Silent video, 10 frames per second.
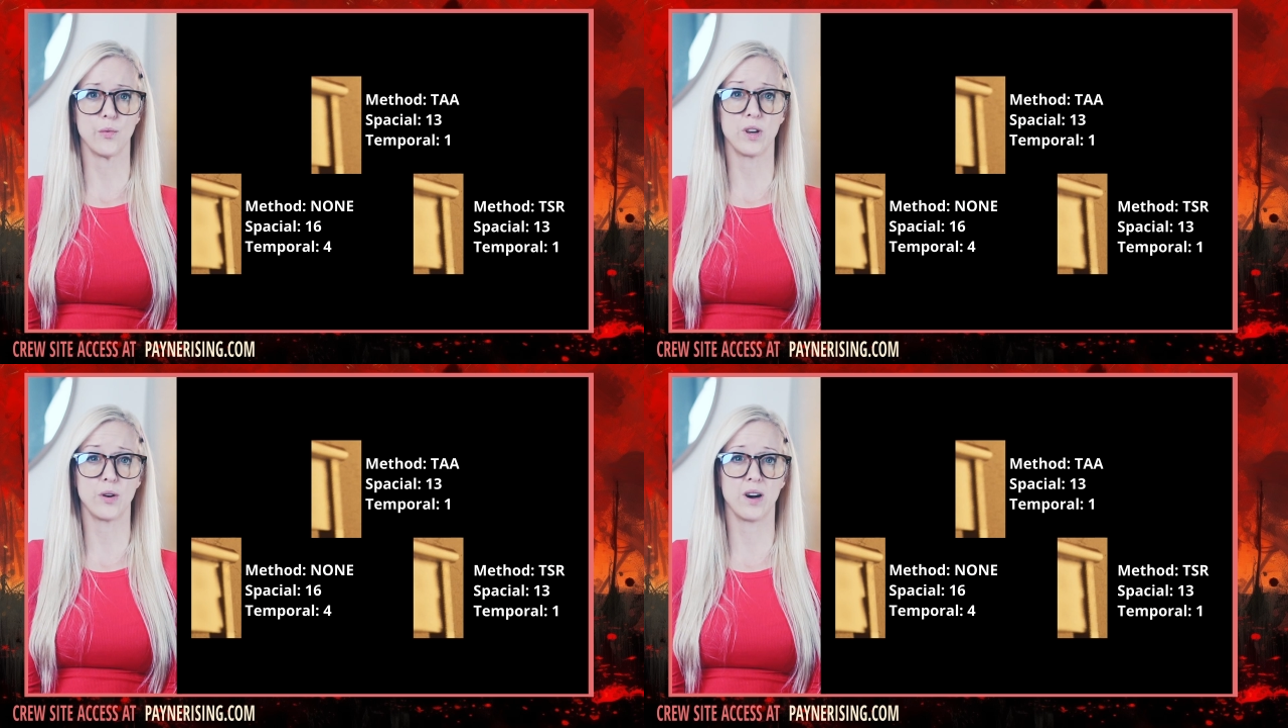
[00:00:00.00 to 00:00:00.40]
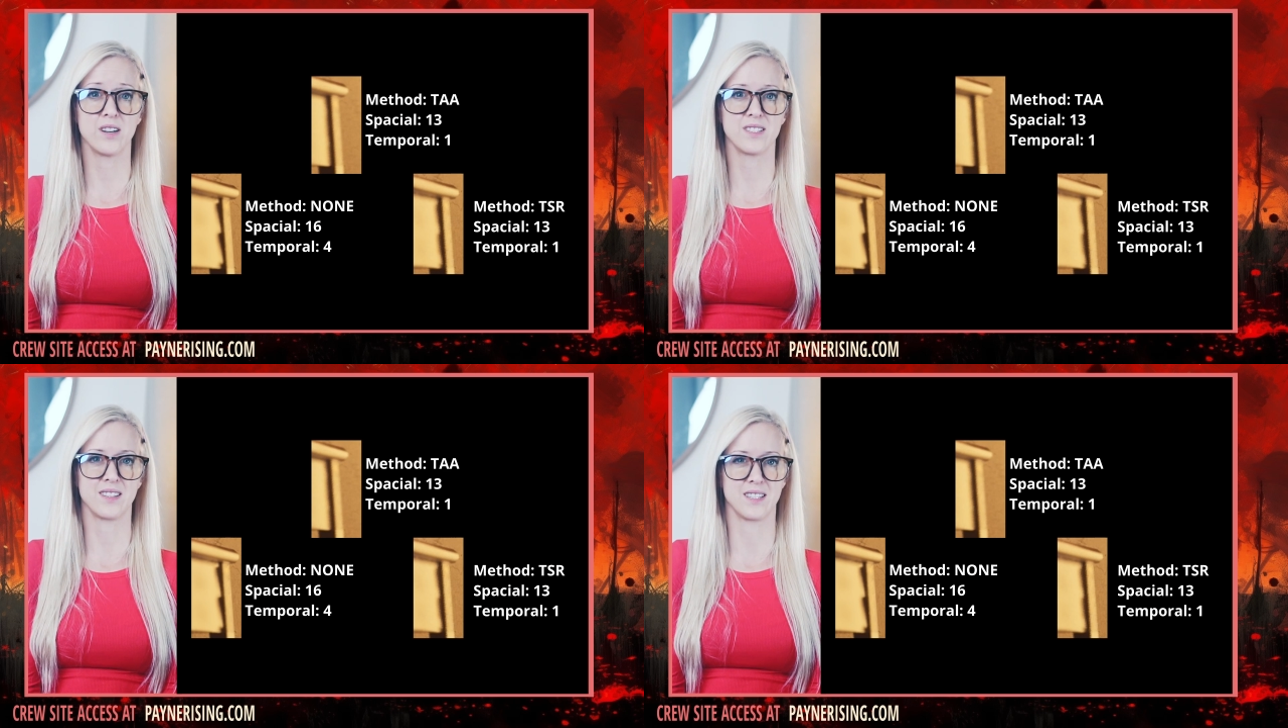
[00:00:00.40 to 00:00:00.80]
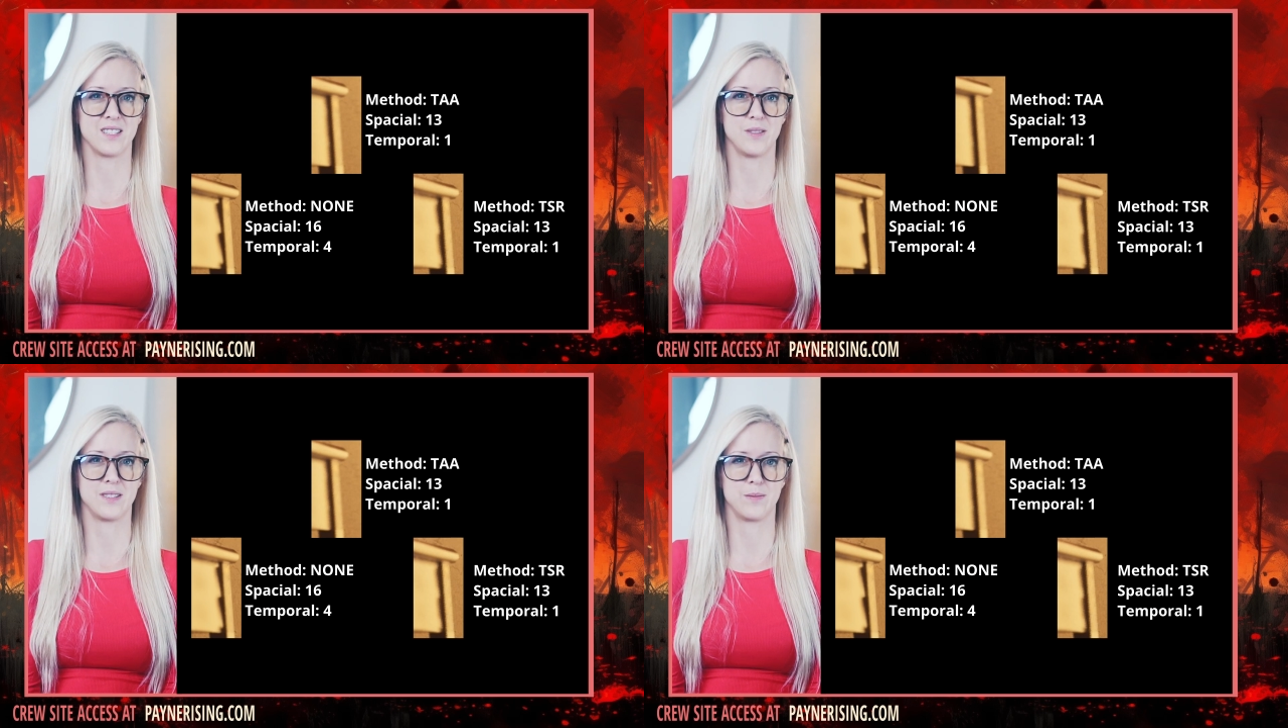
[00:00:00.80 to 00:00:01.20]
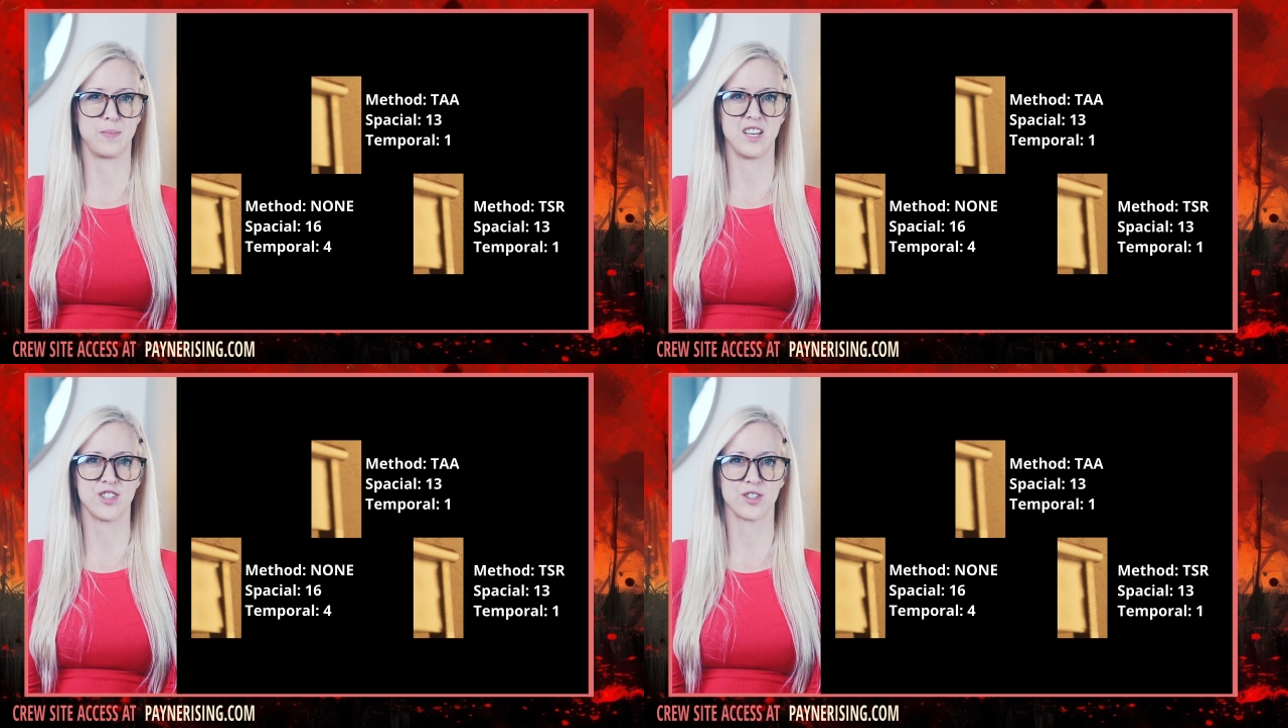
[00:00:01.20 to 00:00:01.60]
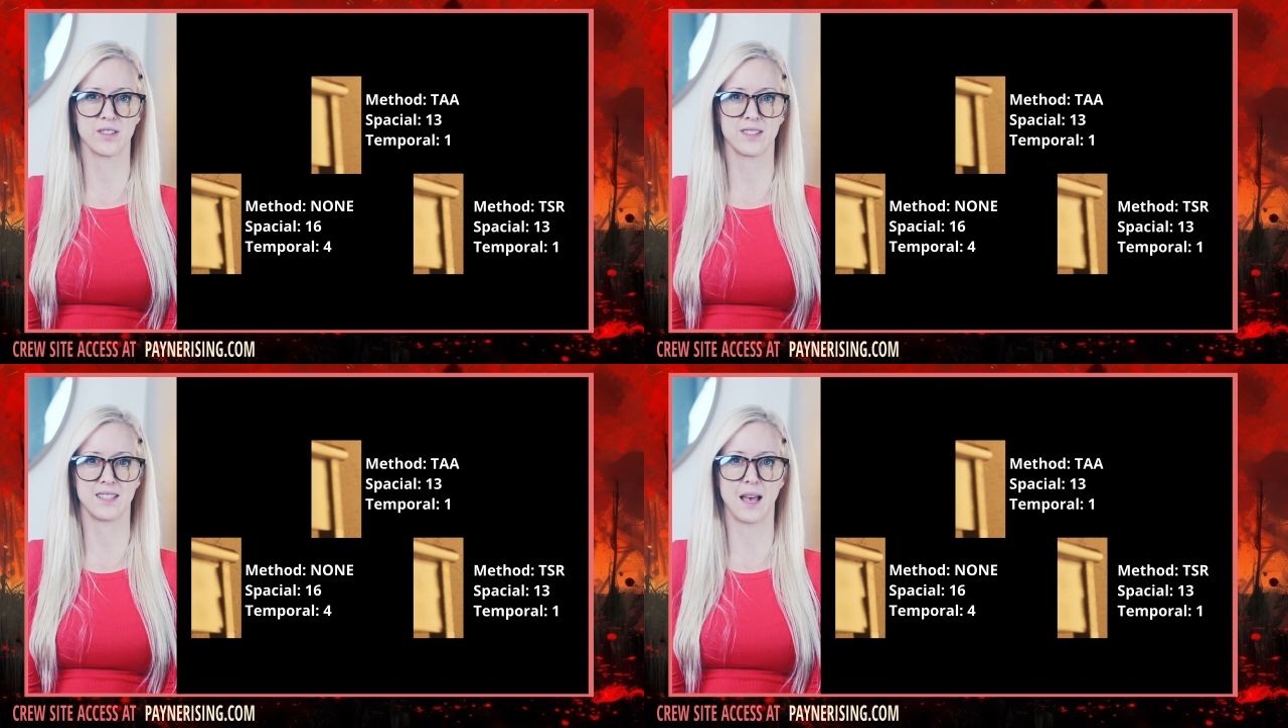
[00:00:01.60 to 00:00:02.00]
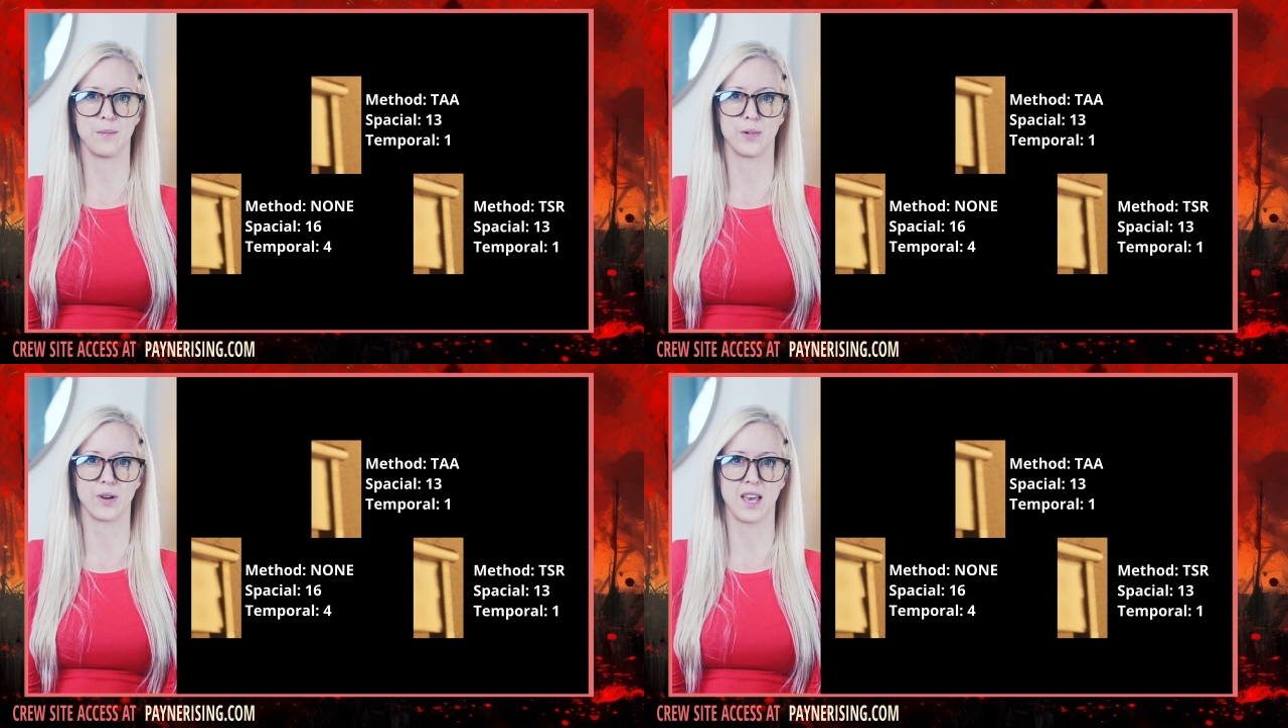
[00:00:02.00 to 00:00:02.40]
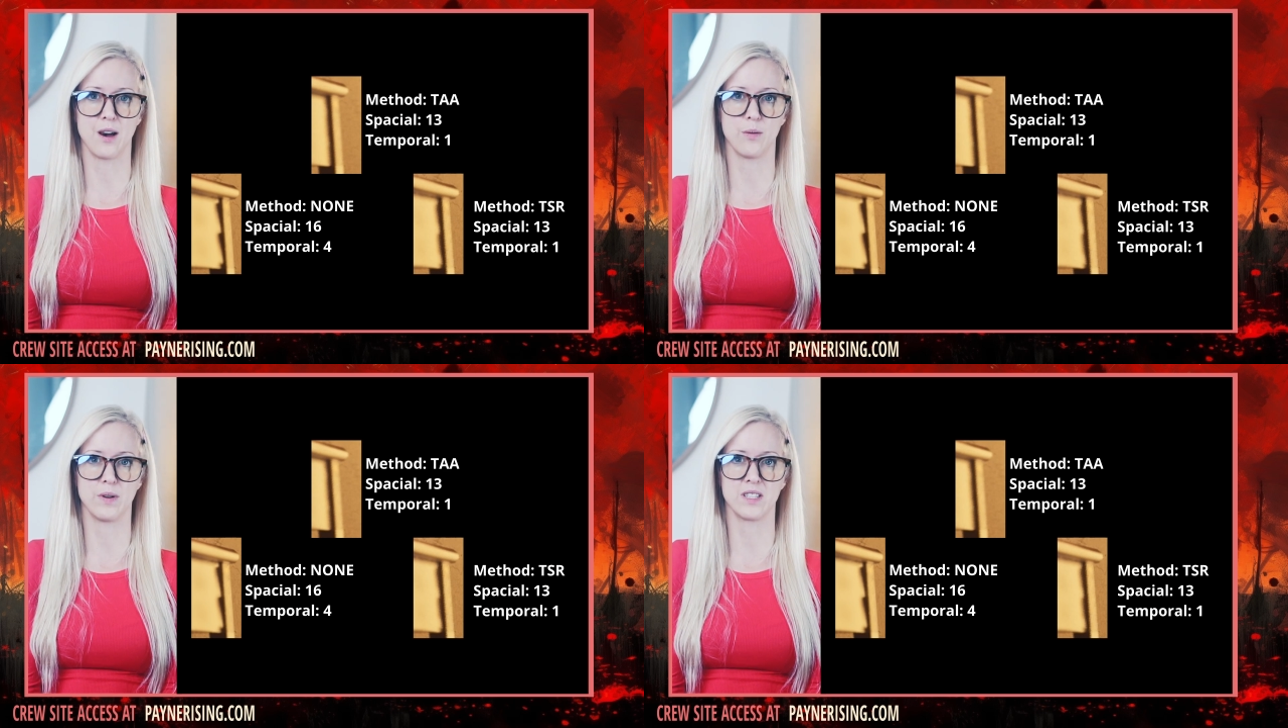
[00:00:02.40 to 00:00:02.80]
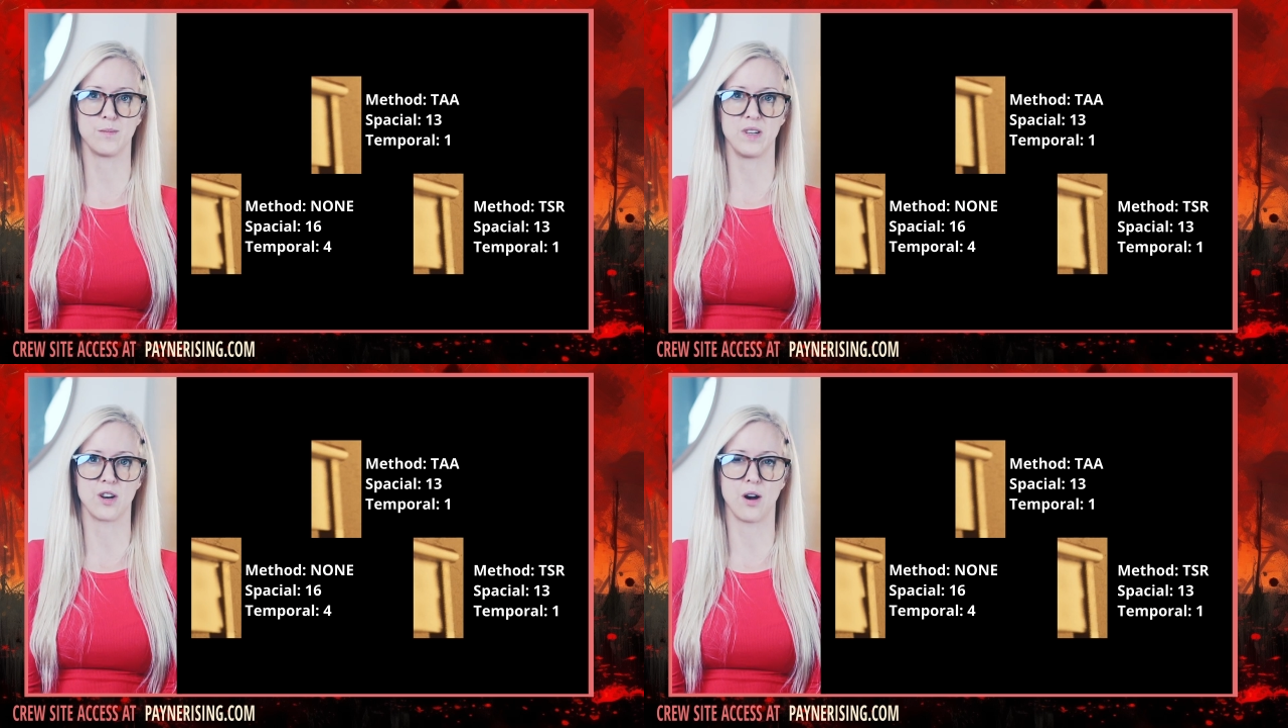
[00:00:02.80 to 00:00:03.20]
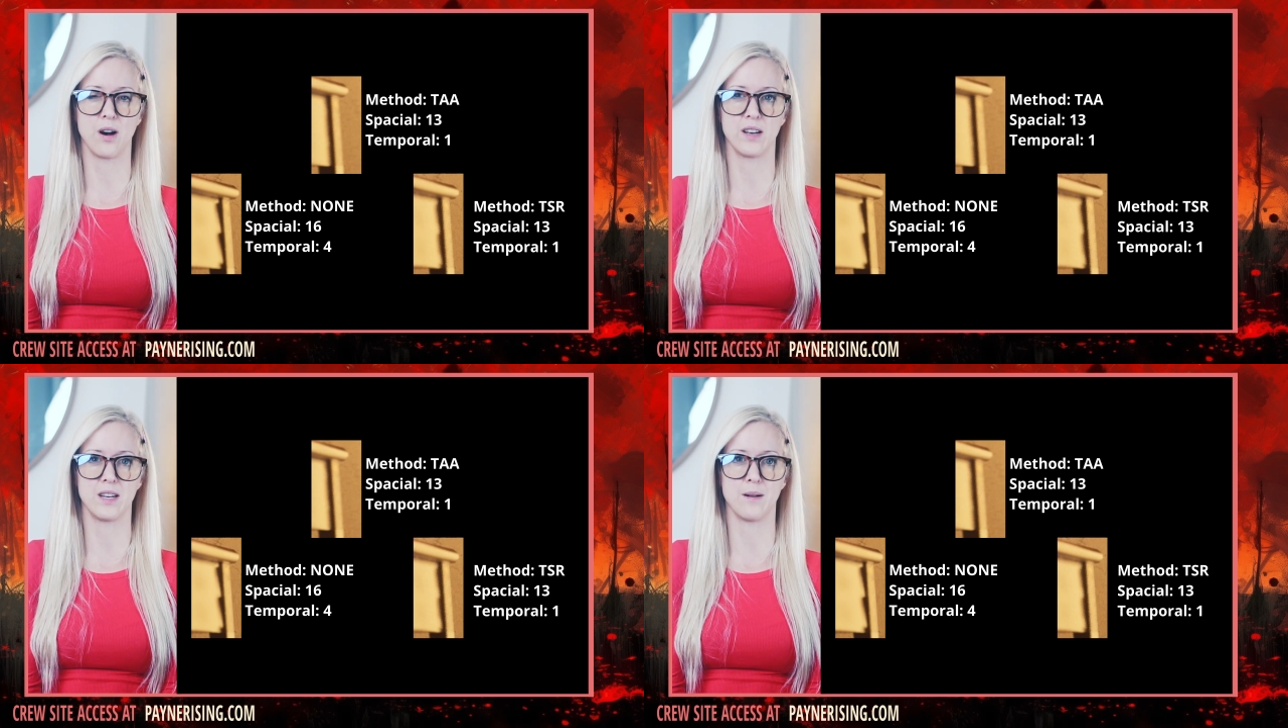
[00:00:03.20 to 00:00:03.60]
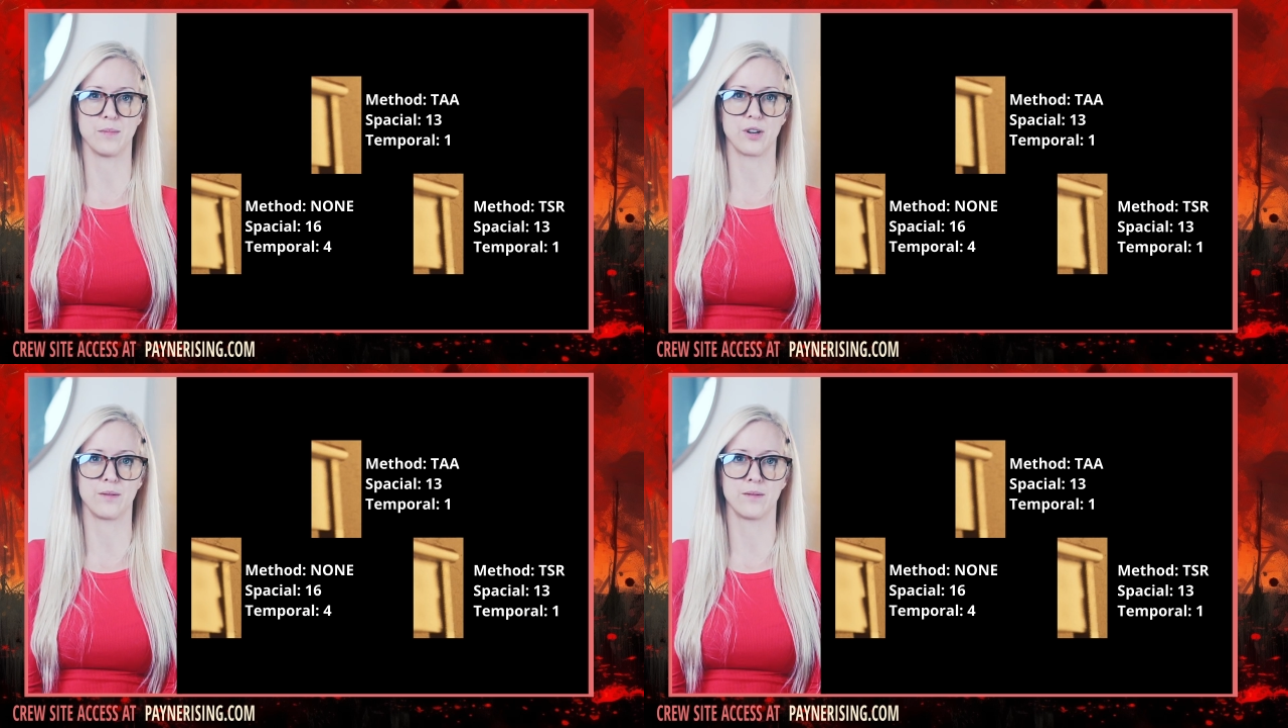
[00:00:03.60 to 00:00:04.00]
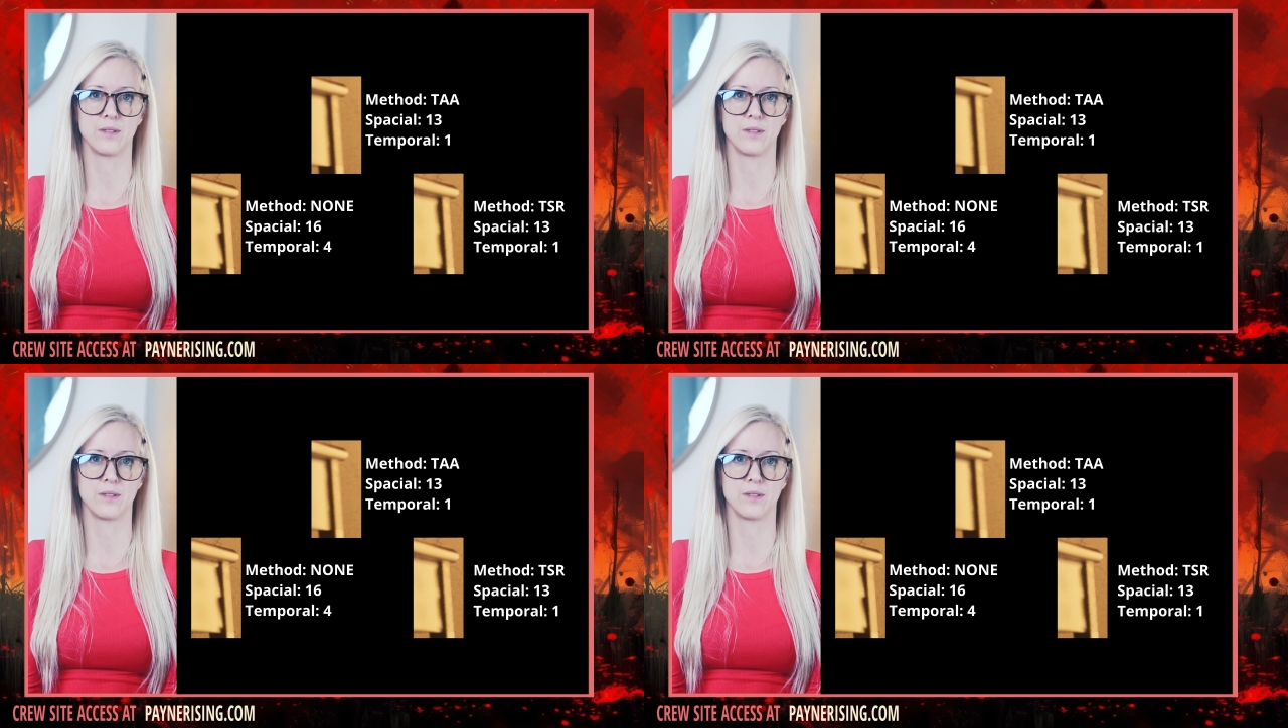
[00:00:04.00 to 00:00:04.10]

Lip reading: requires that the spatial sample count must be an odd number.